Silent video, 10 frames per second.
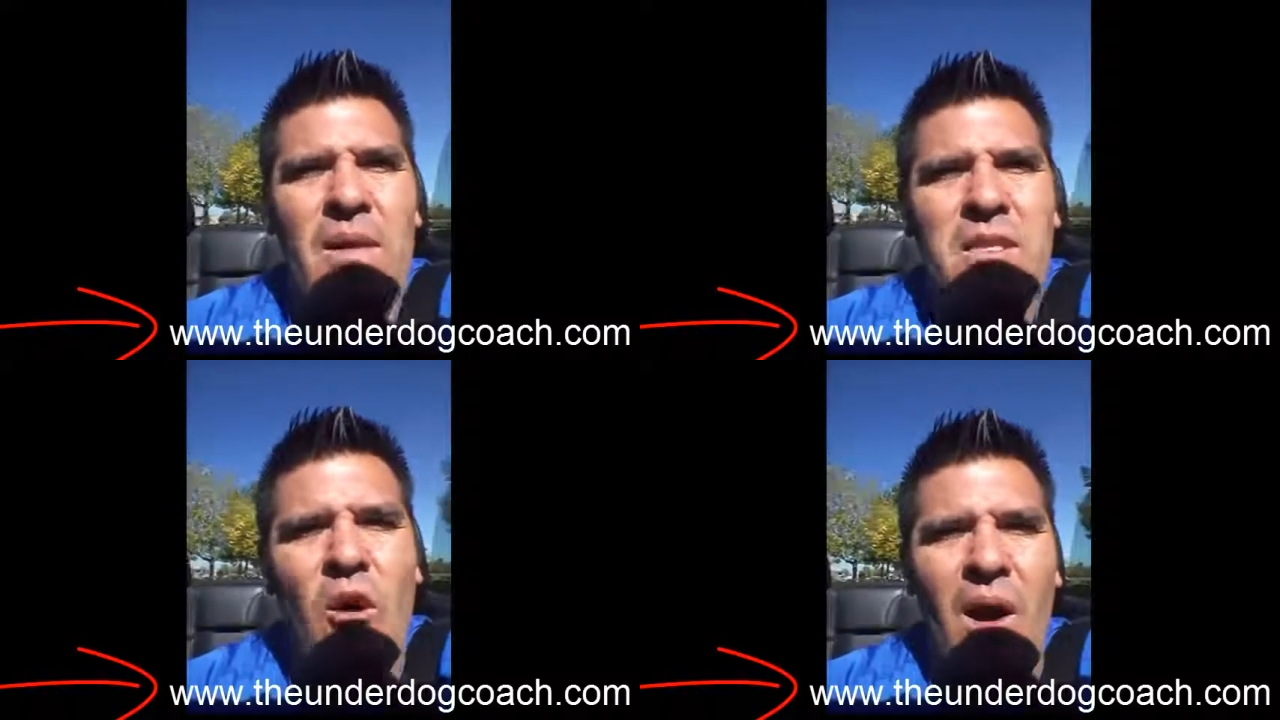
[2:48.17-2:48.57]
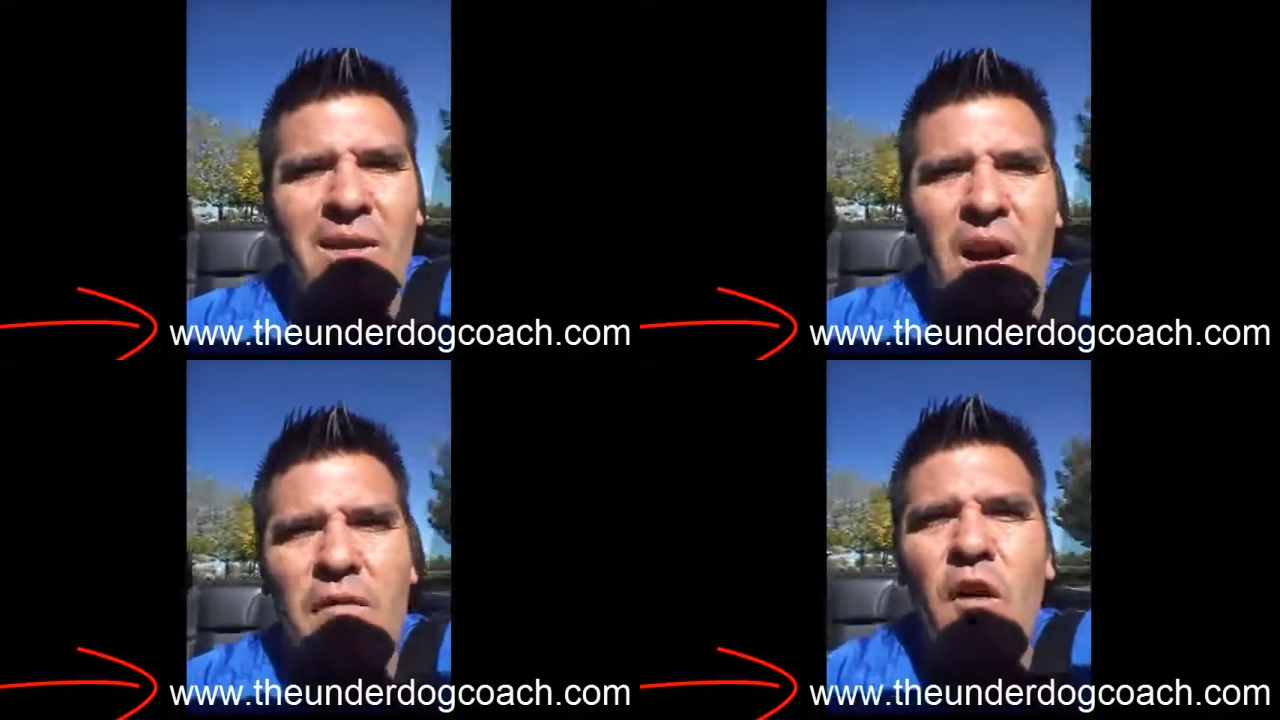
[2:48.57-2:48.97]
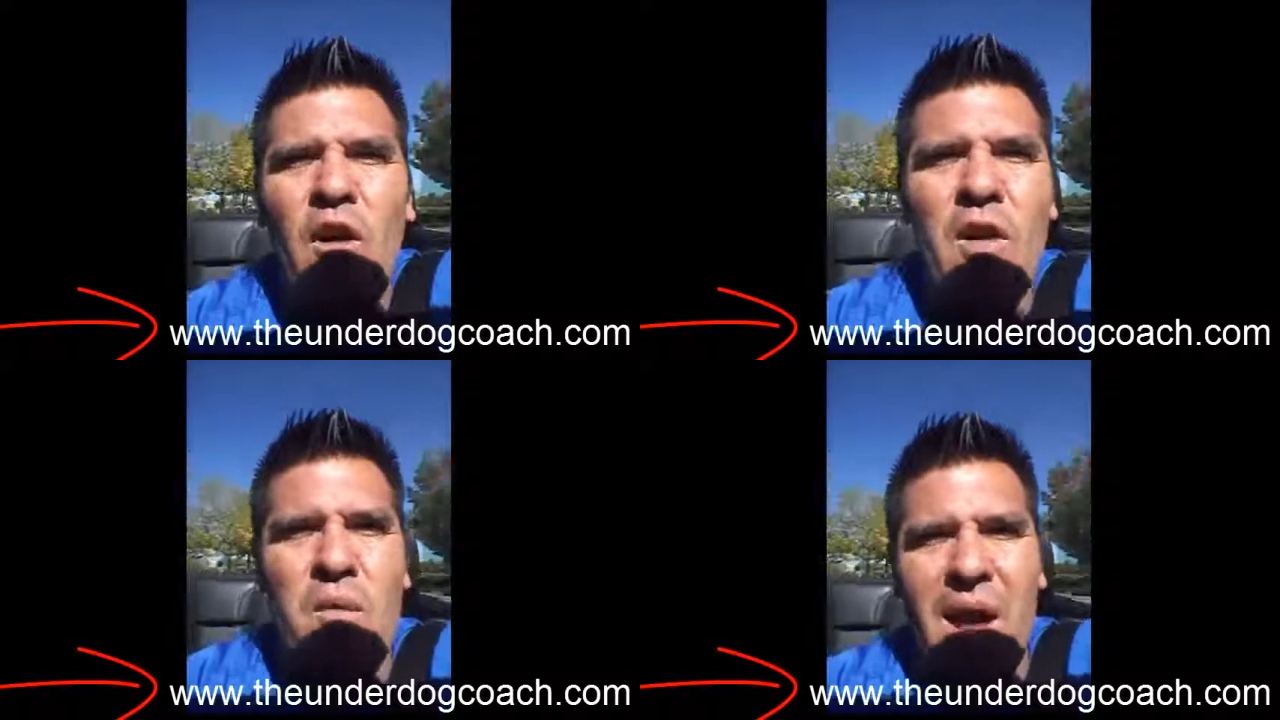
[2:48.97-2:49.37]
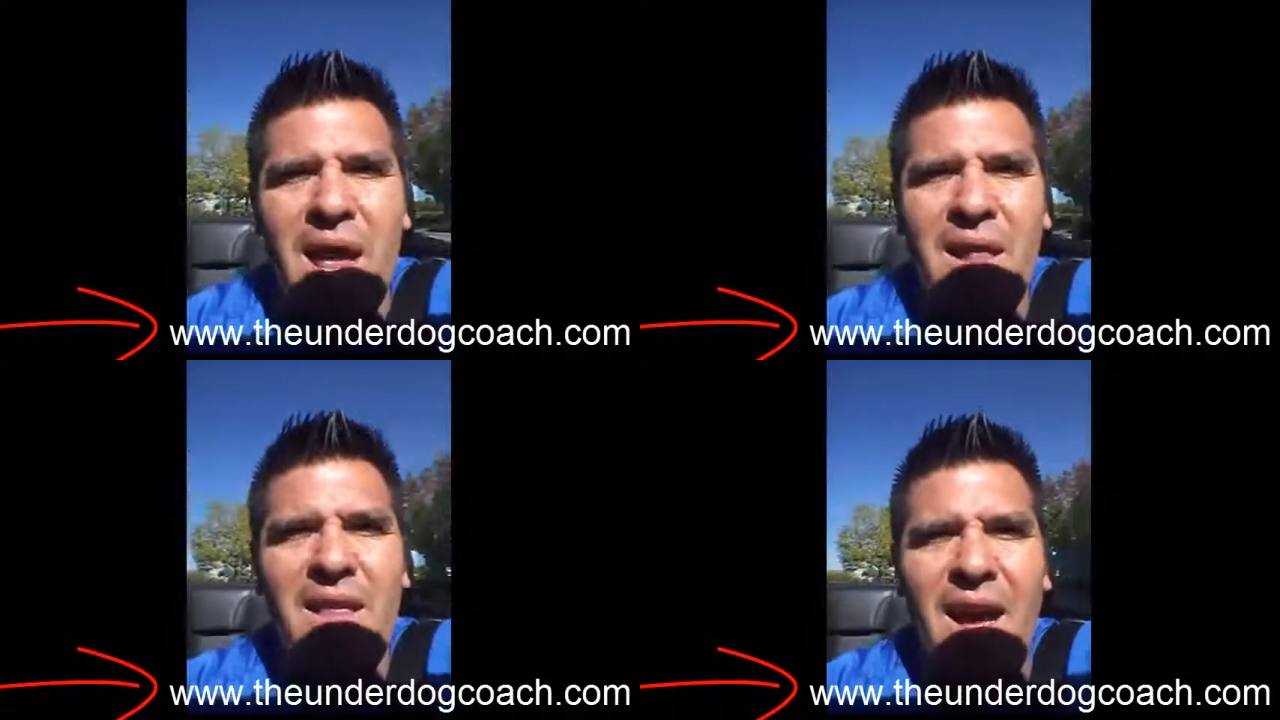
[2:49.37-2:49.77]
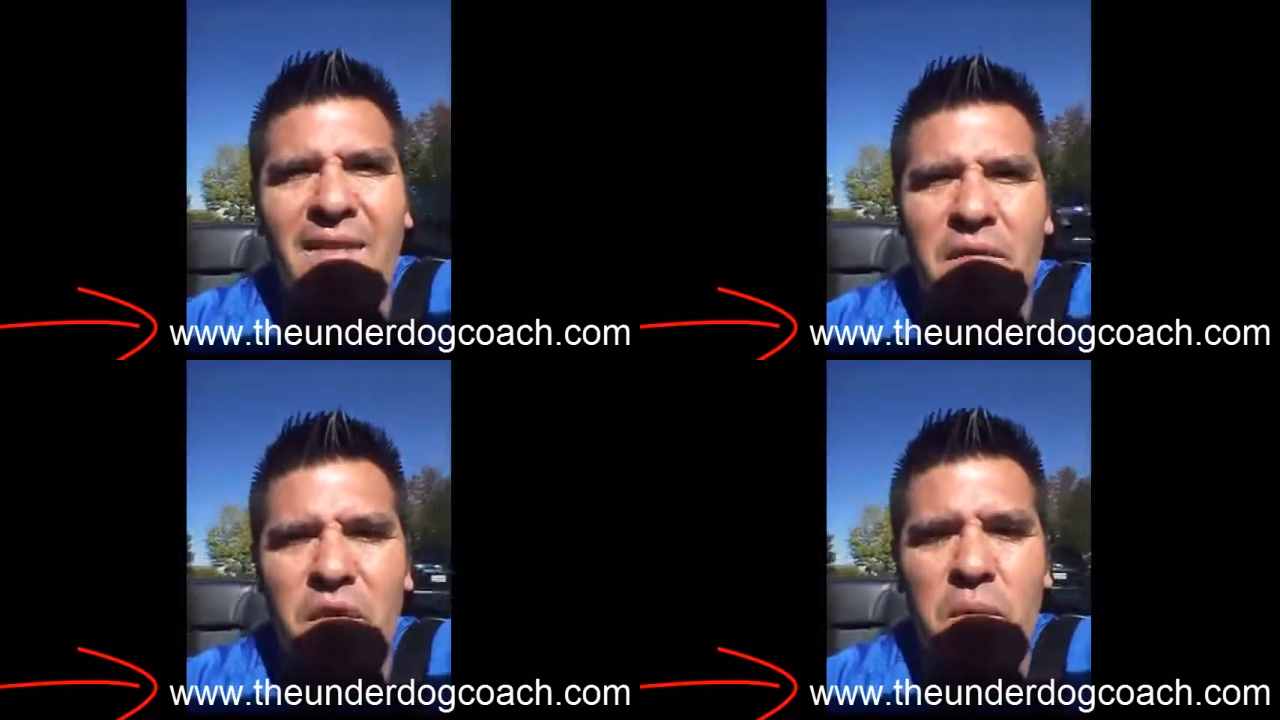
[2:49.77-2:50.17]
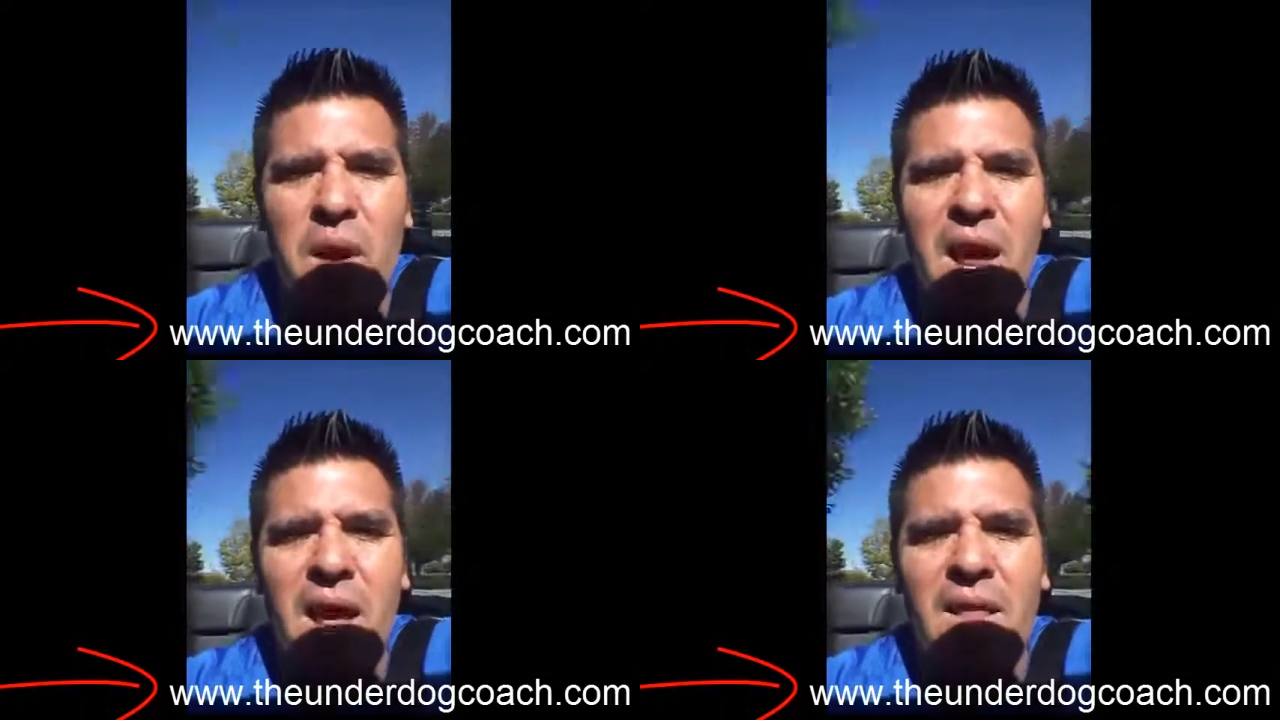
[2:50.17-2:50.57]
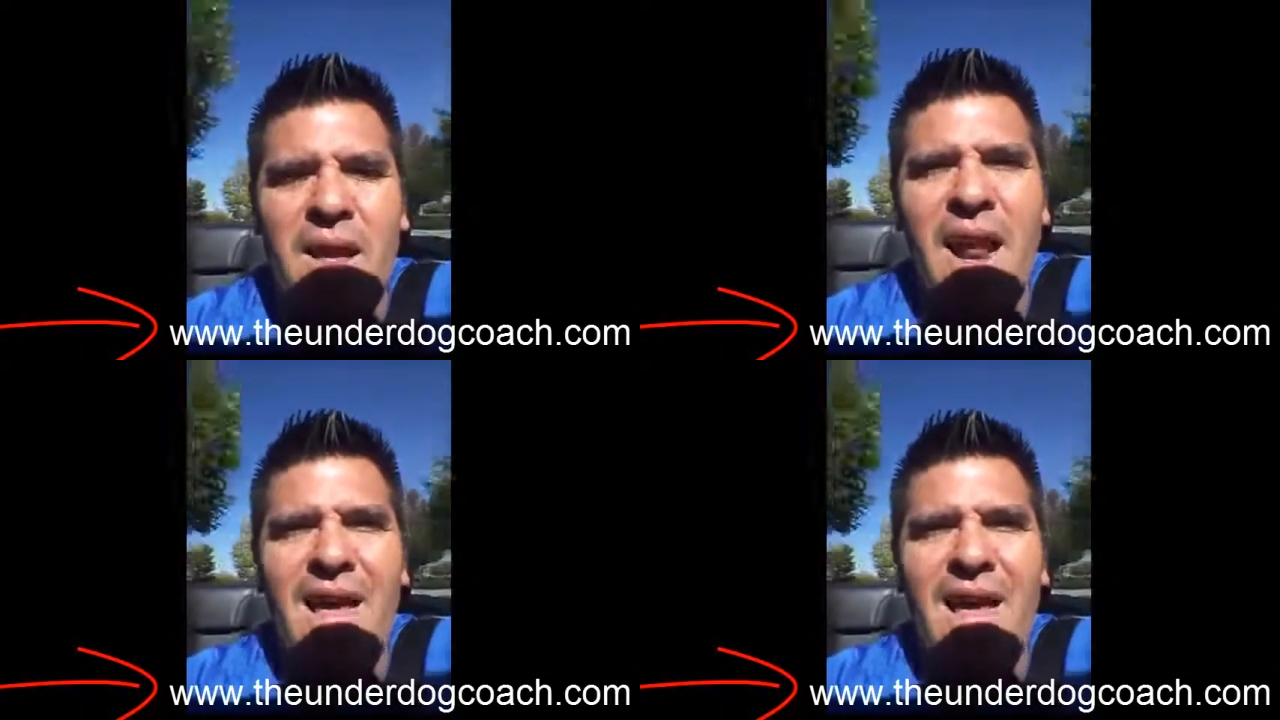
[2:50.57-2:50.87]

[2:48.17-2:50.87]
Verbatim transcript: so I start following Ray Higdon, and then from Ray Higdon,